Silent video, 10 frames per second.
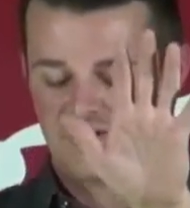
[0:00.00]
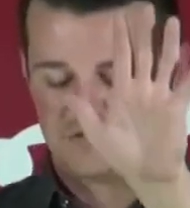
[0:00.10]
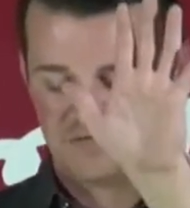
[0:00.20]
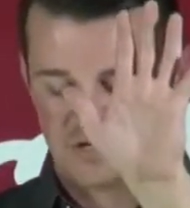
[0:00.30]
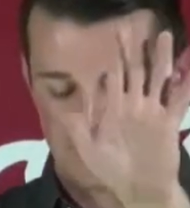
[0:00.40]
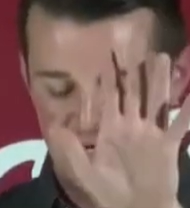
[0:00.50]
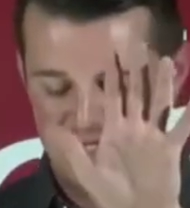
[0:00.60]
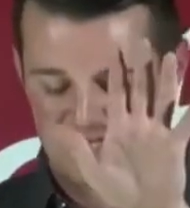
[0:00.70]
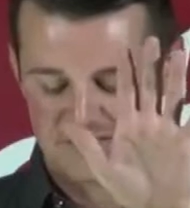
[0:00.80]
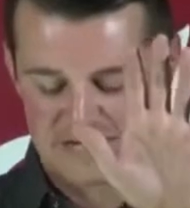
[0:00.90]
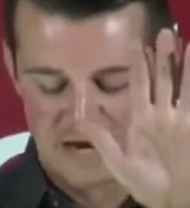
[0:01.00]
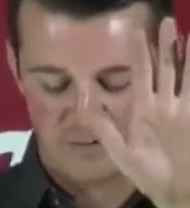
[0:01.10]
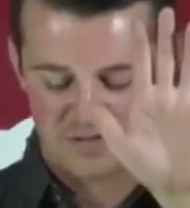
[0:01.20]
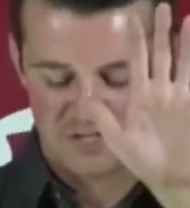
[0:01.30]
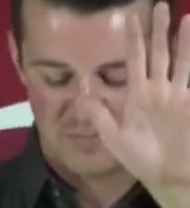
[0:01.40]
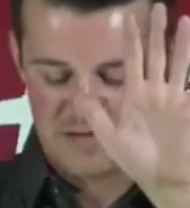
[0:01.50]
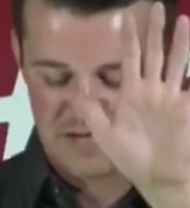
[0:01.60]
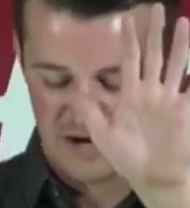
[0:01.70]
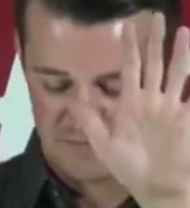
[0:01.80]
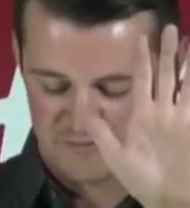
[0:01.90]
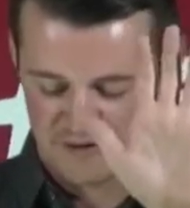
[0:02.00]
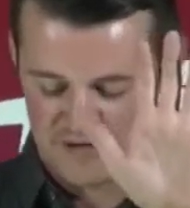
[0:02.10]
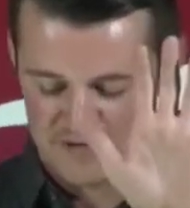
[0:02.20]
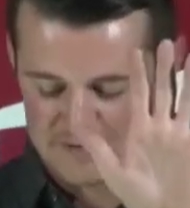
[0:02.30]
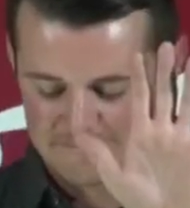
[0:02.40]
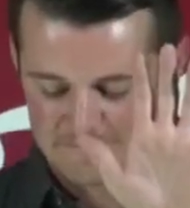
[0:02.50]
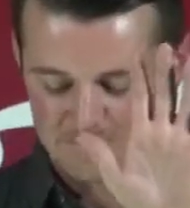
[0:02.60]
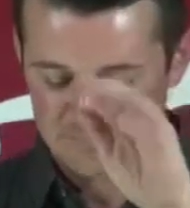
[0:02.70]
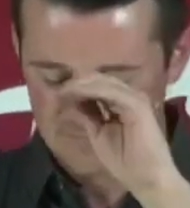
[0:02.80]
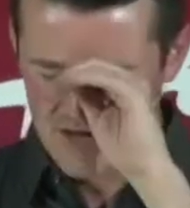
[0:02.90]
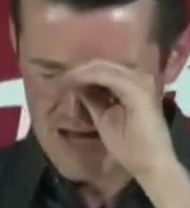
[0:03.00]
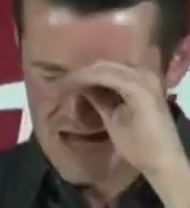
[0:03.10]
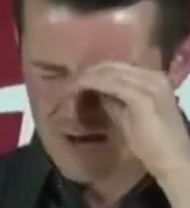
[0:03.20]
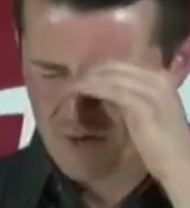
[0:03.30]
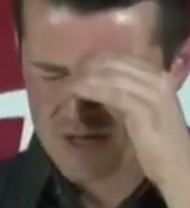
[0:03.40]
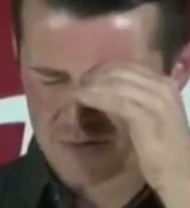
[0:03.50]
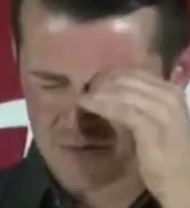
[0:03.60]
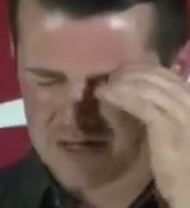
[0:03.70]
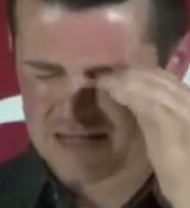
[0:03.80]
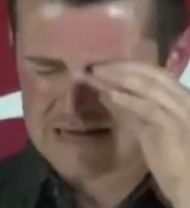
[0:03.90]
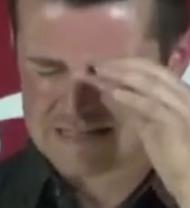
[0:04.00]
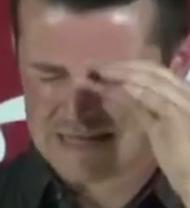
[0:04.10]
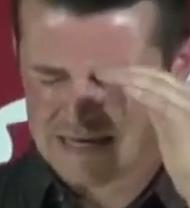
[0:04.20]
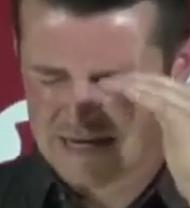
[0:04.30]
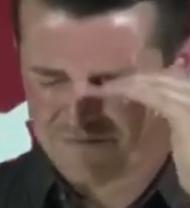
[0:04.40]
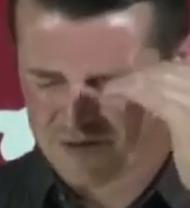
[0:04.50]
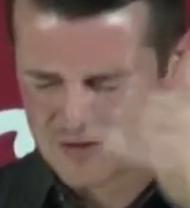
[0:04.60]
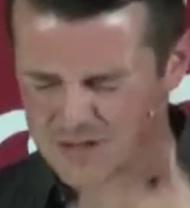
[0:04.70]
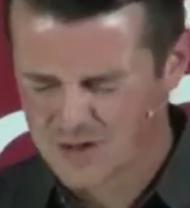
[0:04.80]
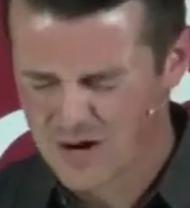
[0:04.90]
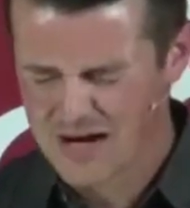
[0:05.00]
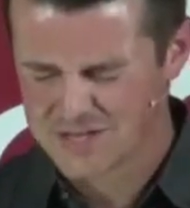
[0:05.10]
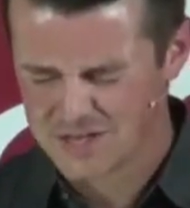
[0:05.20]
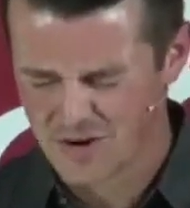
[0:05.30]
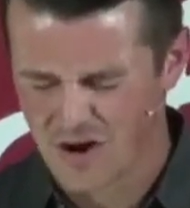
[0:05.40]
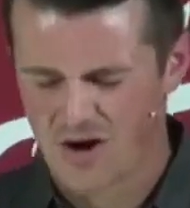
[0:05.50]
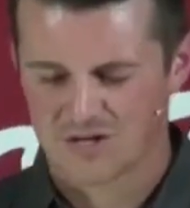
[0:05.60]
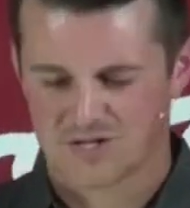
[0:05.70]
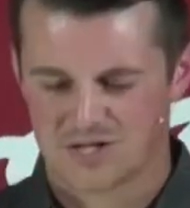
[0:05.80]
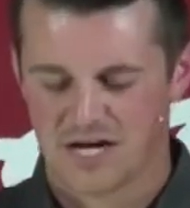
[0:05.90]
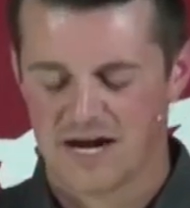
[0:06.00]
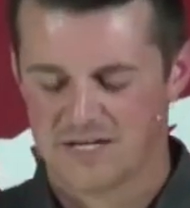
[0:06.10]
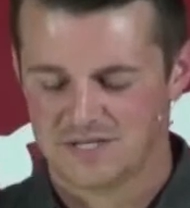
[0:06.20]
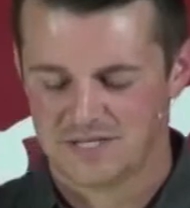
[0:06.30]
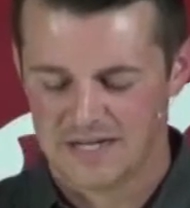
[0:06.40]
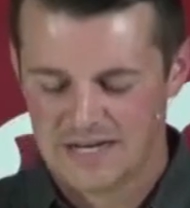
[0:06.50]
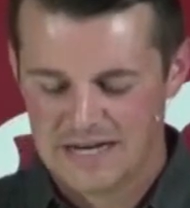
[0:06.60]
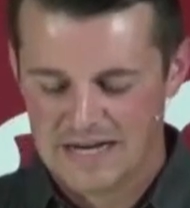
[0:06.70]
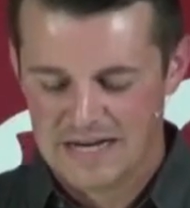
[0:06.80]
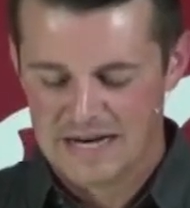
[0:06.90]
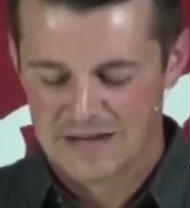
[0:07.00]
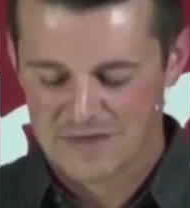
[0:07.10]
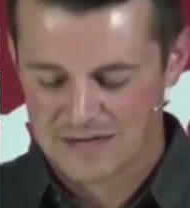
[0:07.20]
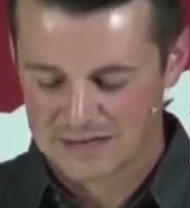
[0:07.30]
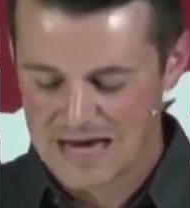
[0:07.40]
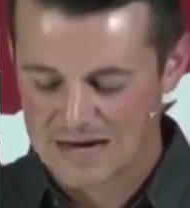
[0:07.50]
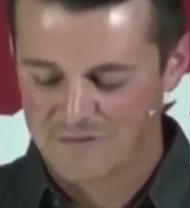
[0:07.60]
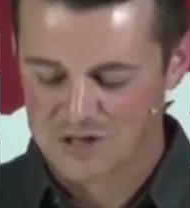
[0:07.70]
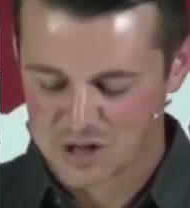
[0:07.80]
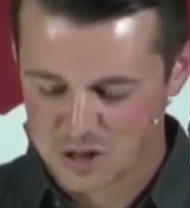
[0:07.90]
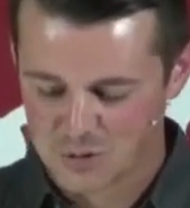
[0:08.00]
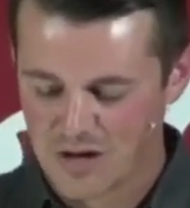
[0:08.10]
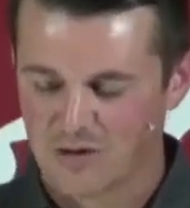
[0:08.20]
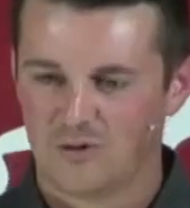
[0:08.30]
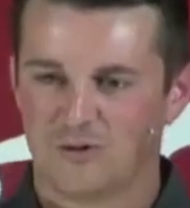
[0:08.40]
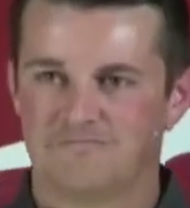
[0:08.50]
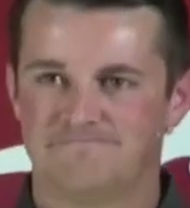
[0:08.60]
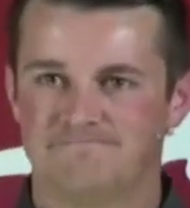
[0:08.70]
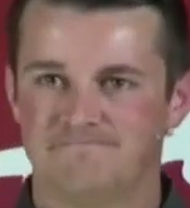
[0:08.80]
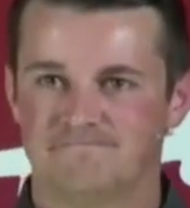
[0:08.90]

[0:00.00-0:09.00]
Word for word: And those of you Christians, I want you to be comforted. I want you to realize that if you're in Christ, your heart's changed. And I think a lot of us struggle